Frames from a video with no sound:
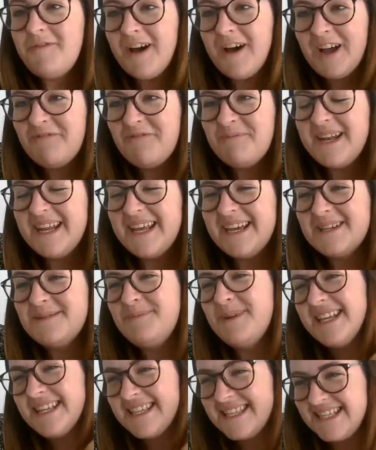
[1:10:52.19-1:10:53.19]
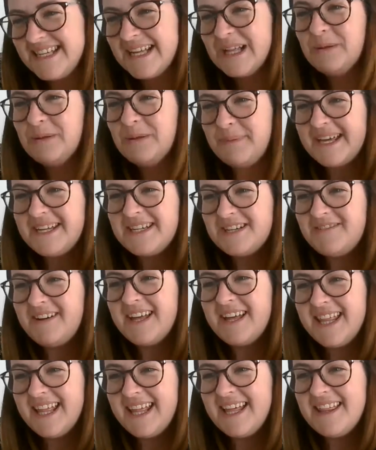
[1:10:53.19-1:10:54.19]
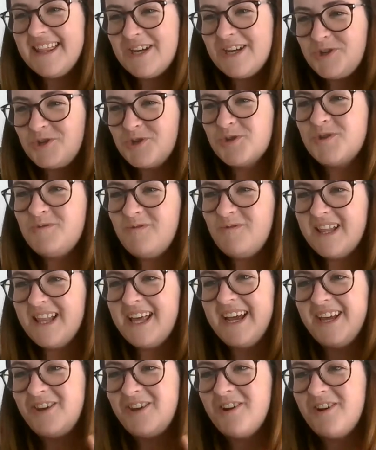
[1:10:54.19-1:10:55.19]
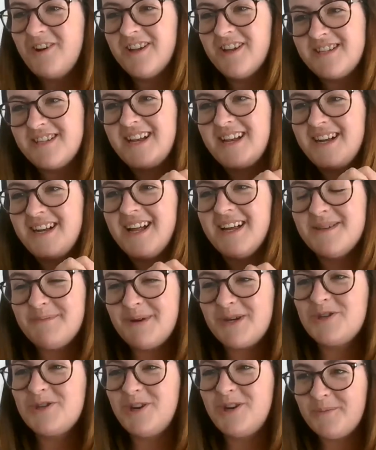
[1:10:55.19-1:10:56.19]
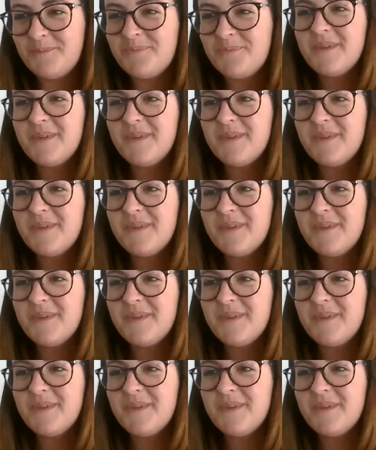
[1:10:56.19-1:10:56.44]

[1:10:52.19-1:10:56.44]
five minutes but it's still better i think than just relying on a standardized measure